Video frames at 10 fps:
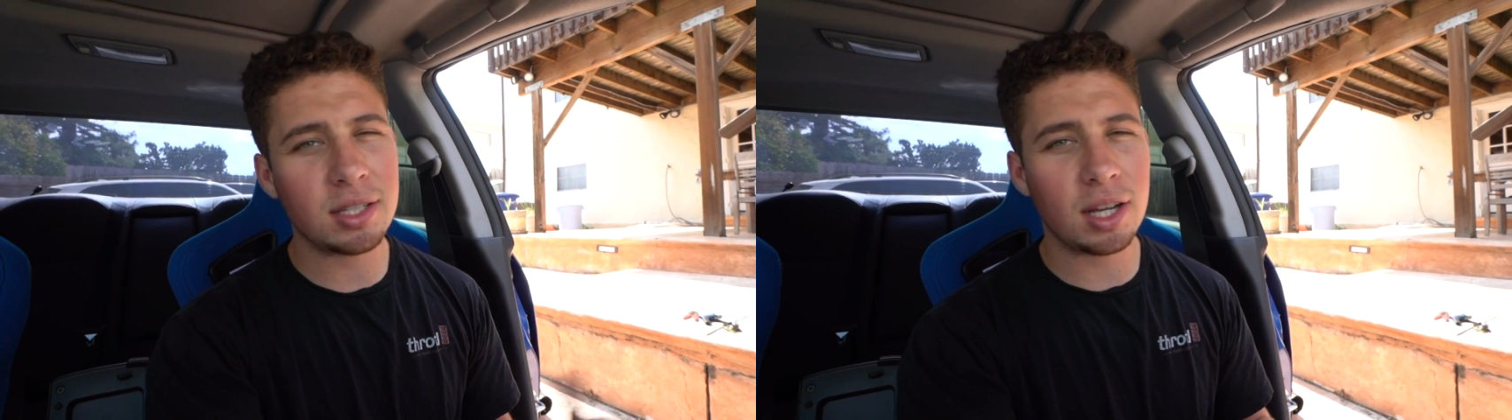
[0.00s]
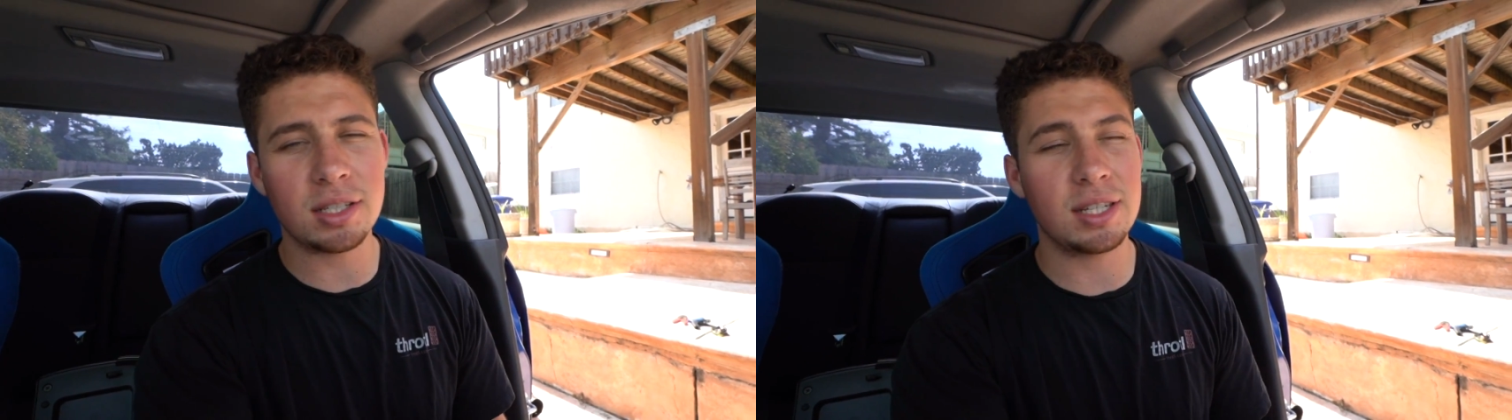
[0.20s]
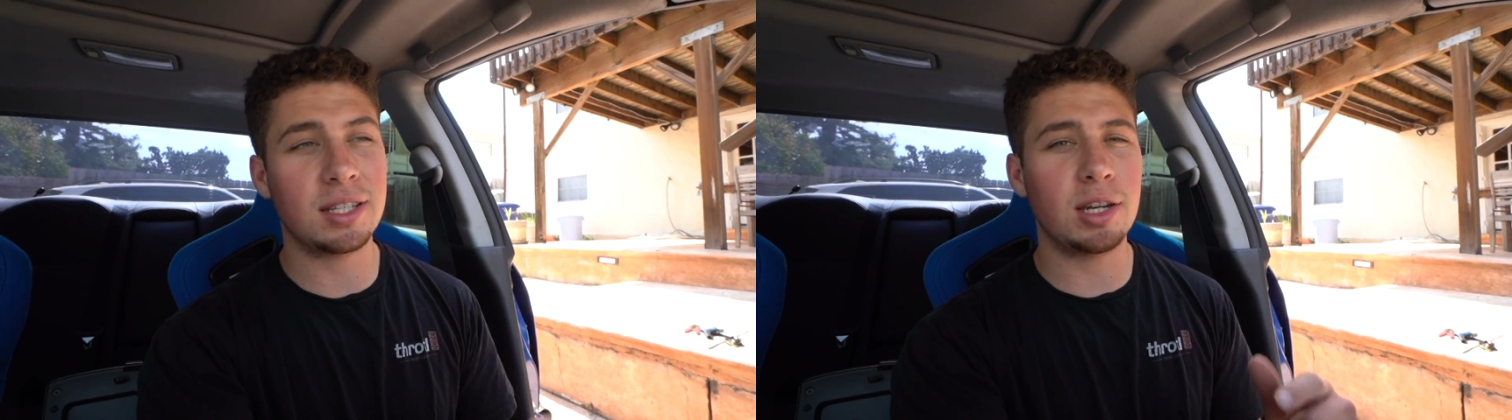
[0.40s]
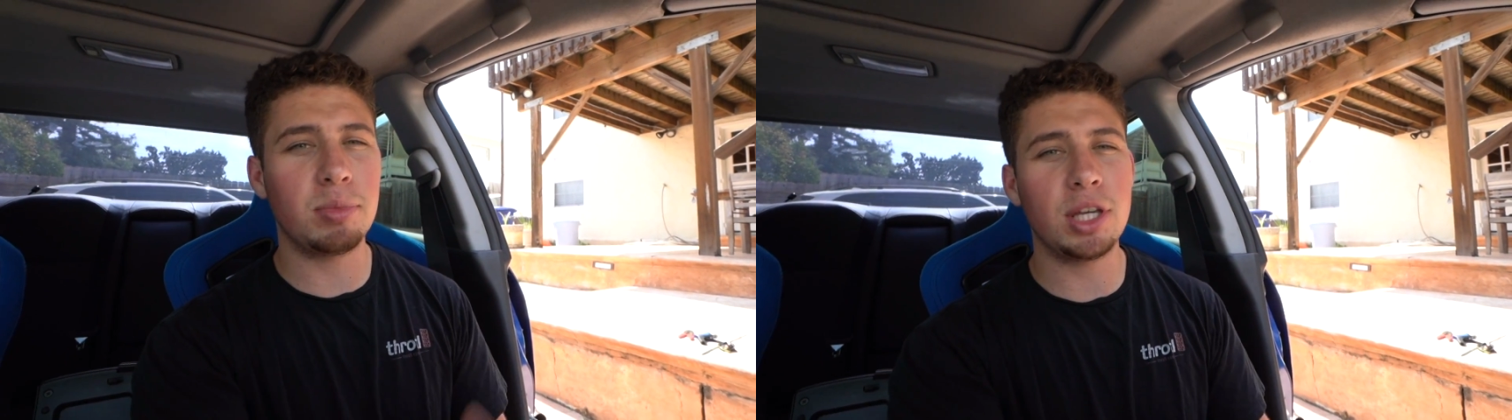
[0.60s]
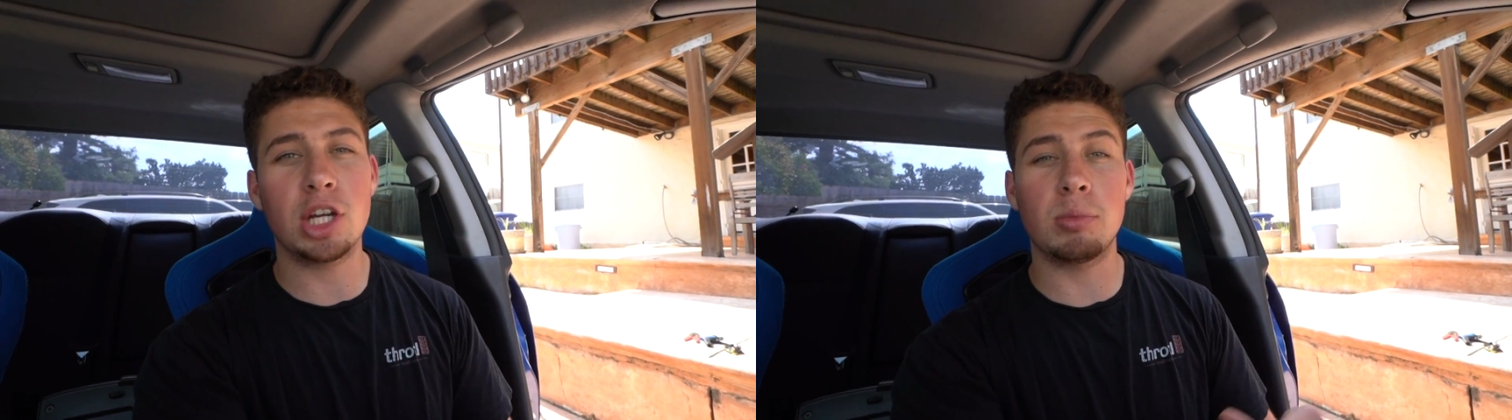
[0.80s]
exhaust isn't going to
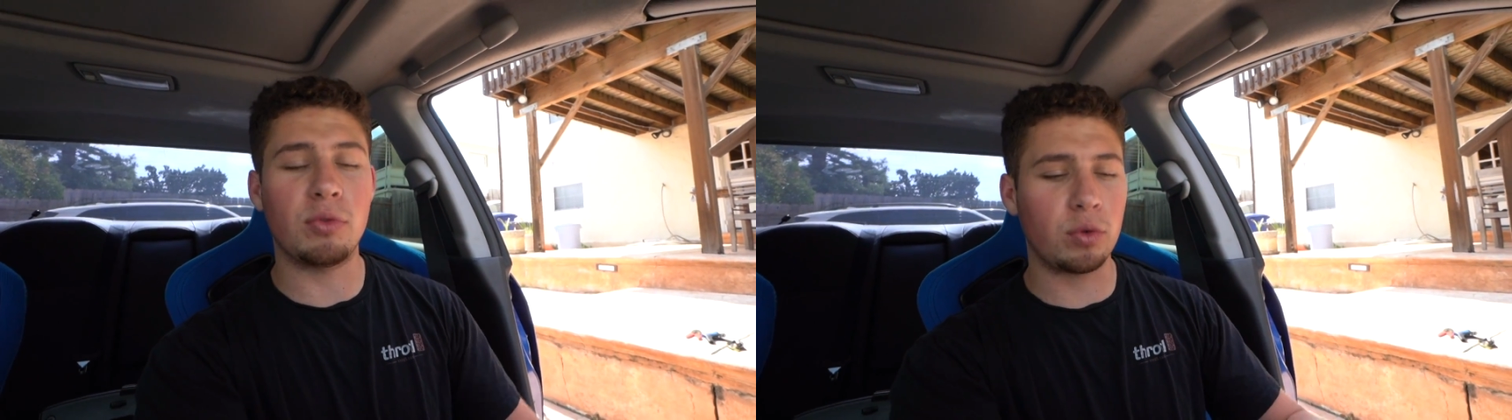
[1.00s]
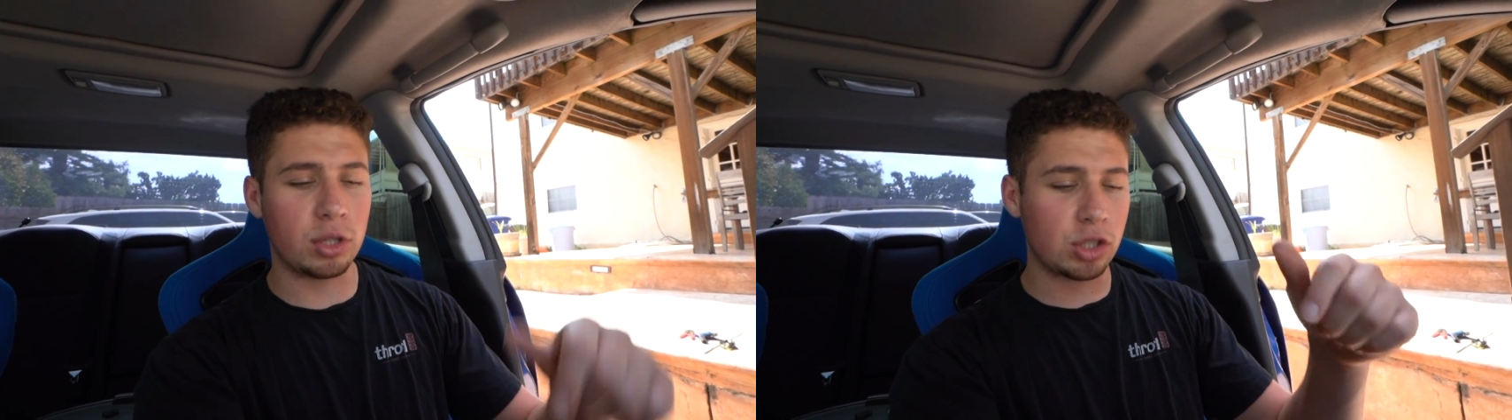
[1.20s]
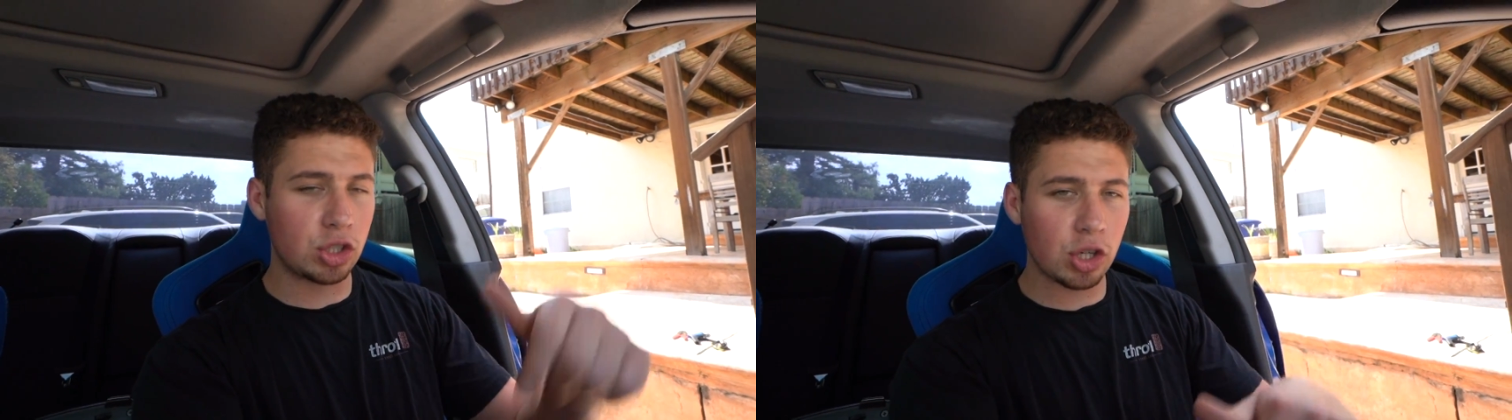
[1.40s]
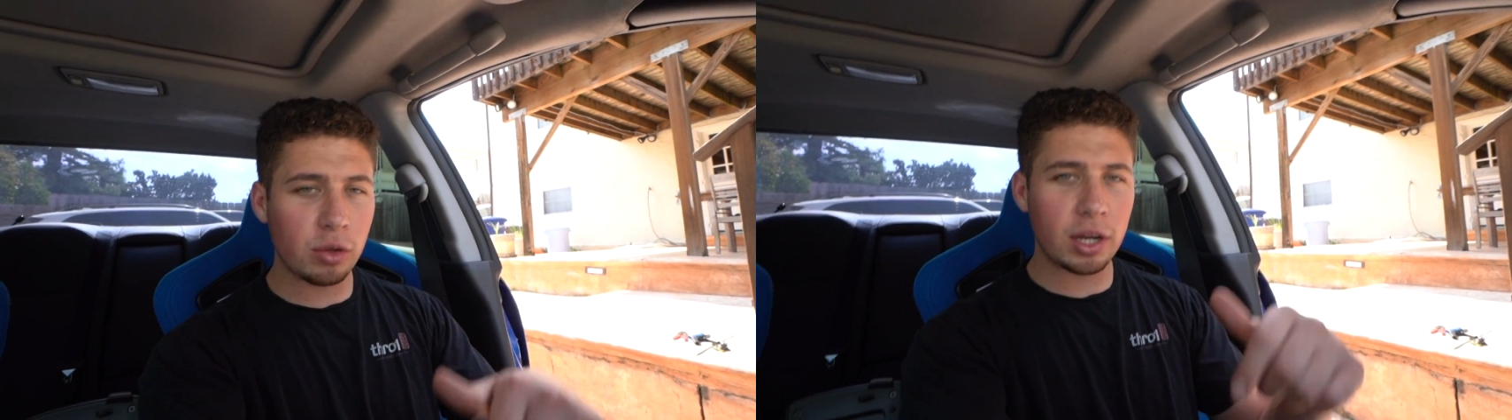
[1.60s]
be here before the show